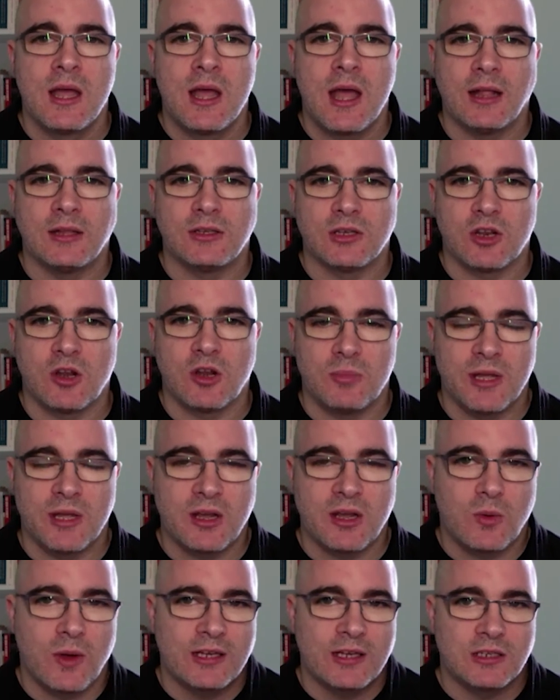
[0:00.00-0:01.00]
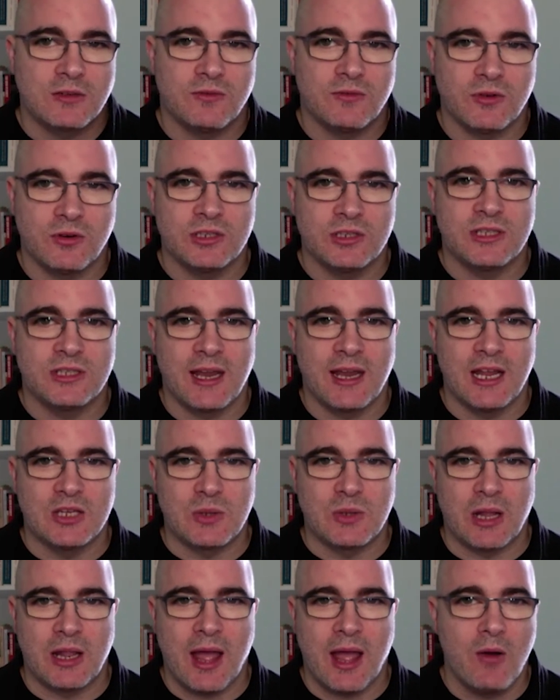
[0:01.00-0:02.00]
And so the big question for us then is,
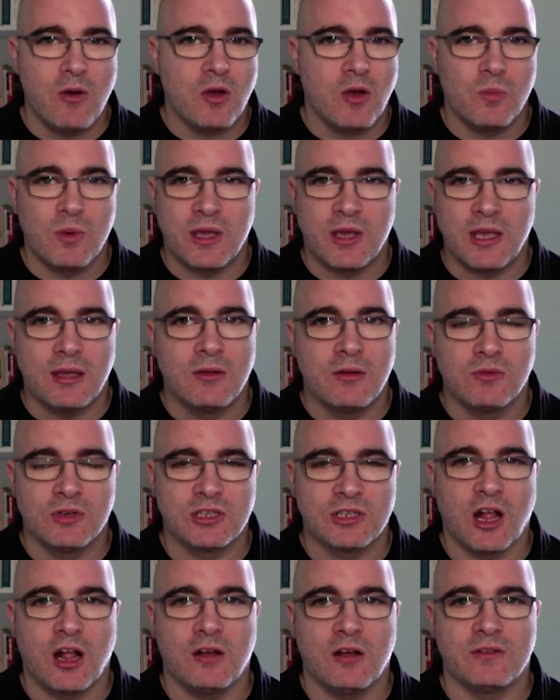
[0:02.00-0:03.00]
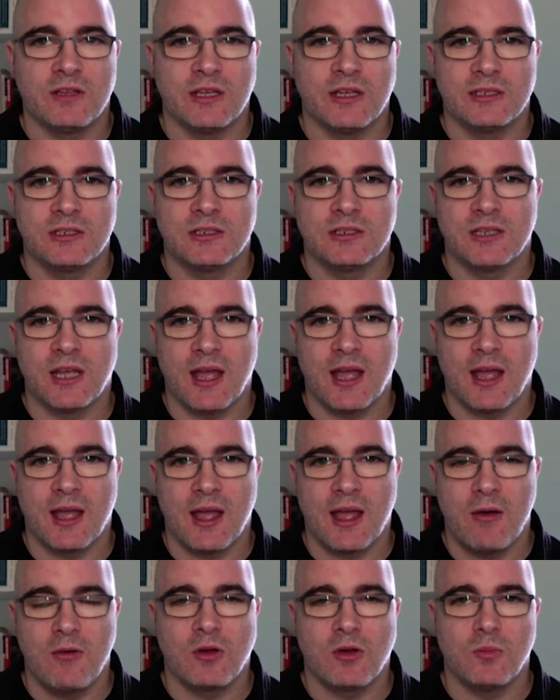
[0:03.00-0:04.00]
well, how can we resolve this?
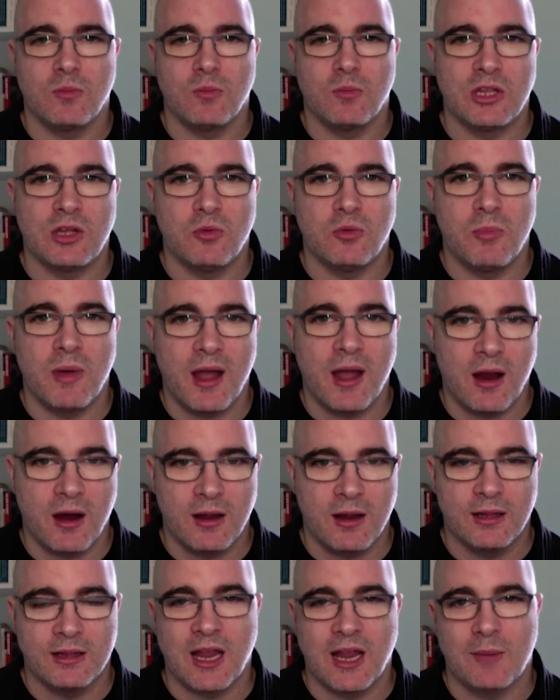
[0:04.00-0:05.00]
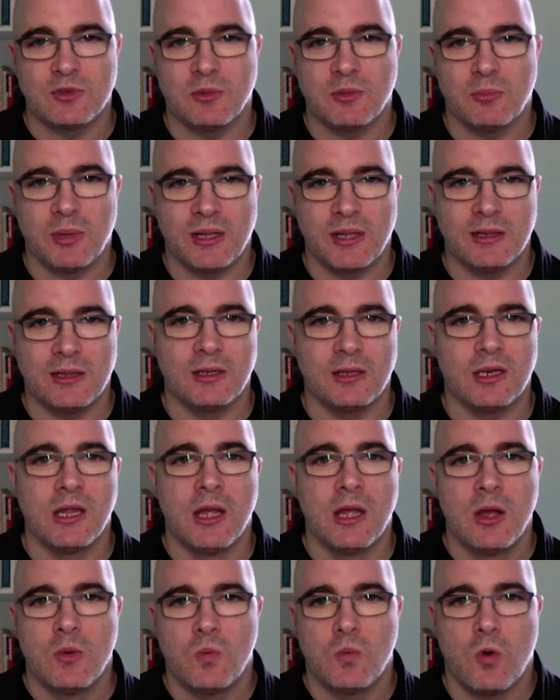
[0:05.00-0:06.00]
How can we do better in terms of building
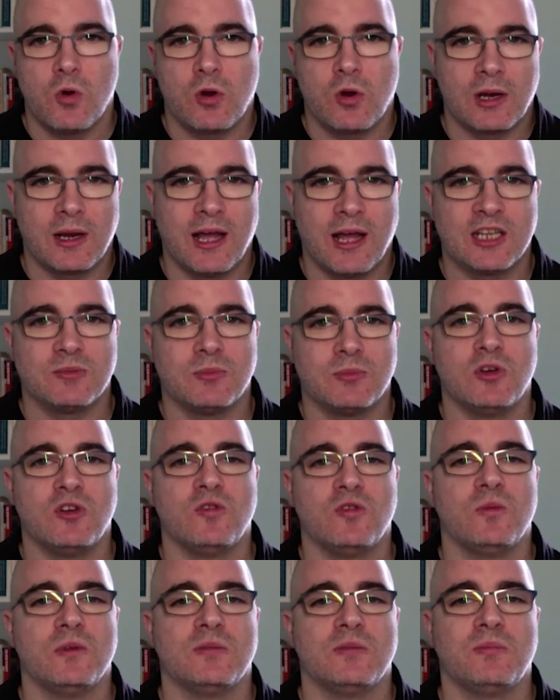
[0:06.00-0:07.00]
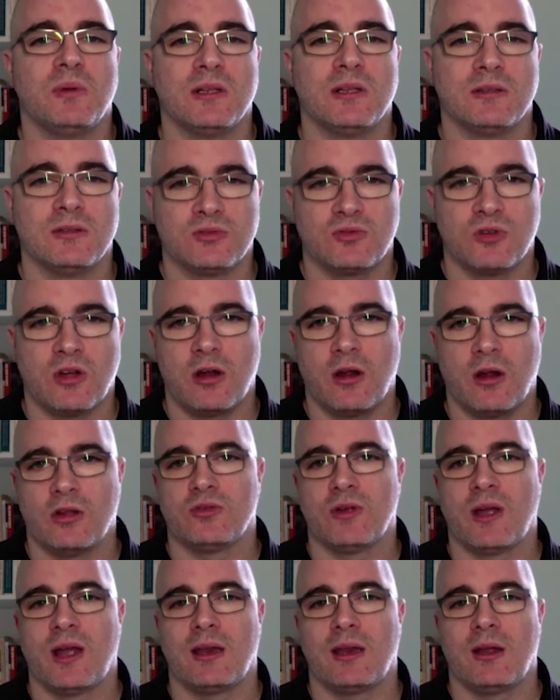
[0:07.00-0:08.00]
working class movements, building stronger
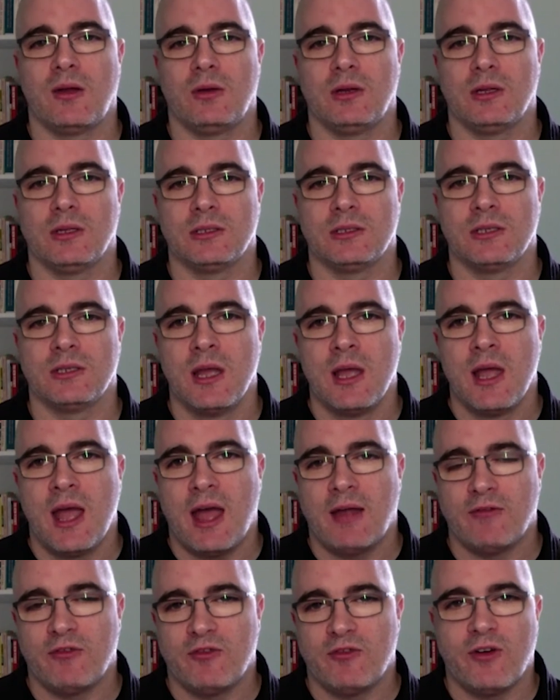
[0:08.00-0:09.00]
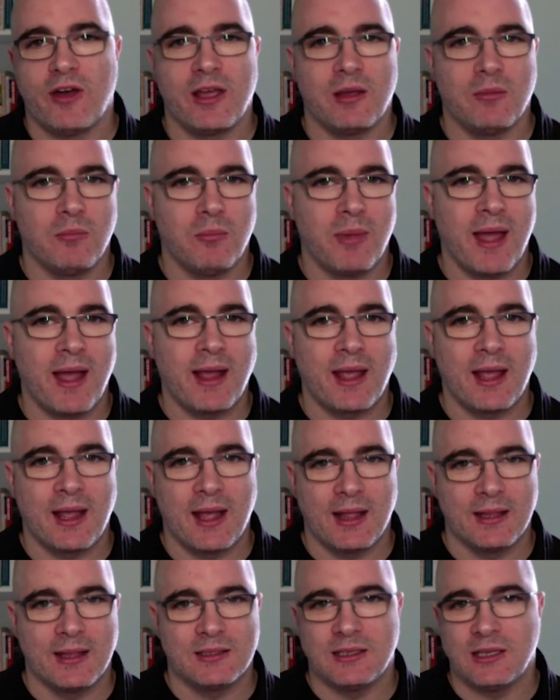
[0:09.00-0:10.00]
trade unions, and fighting back
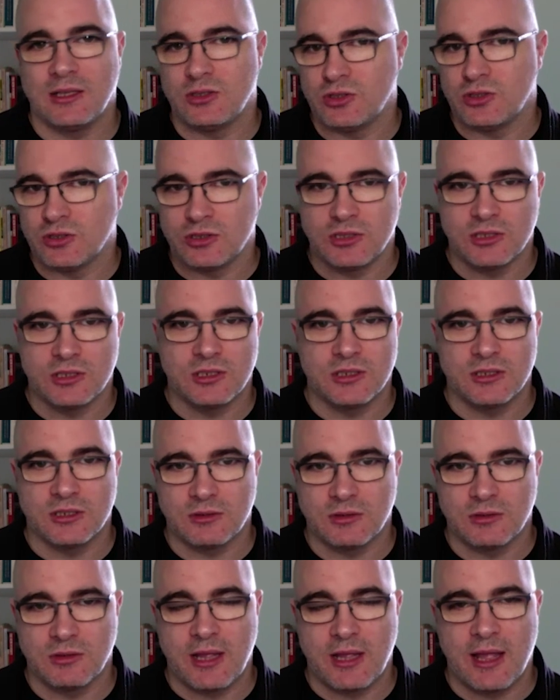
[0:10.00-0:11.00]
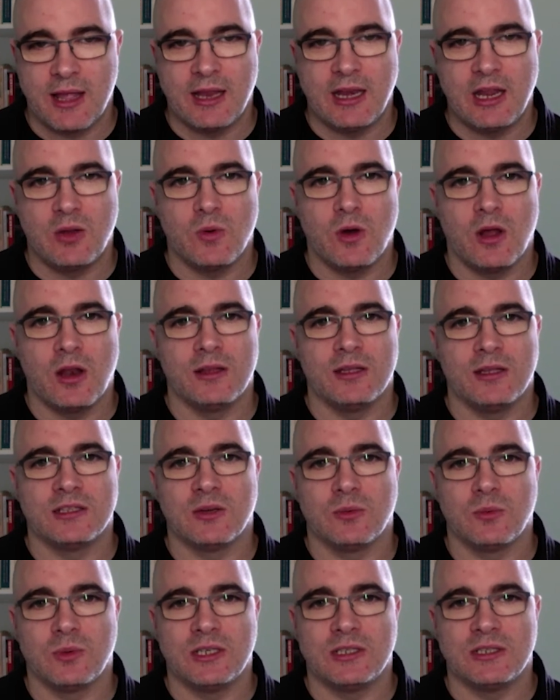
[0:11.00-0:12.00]
against the injustices and inequalities
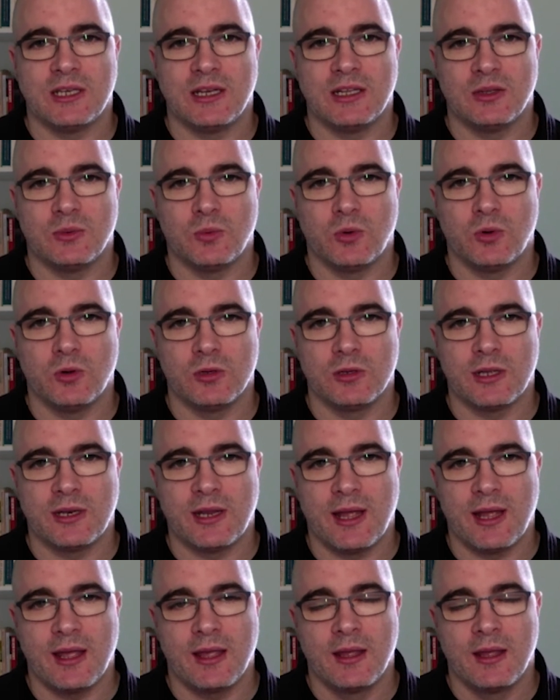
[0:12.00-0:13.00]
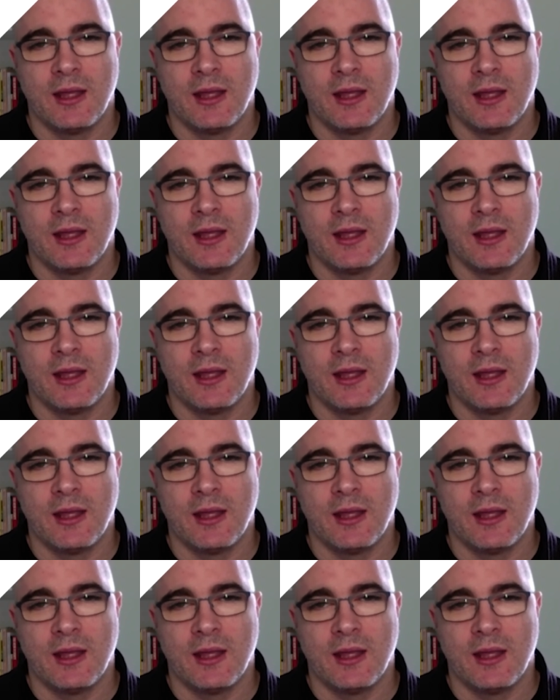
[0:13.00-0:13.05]
that we see in the world today?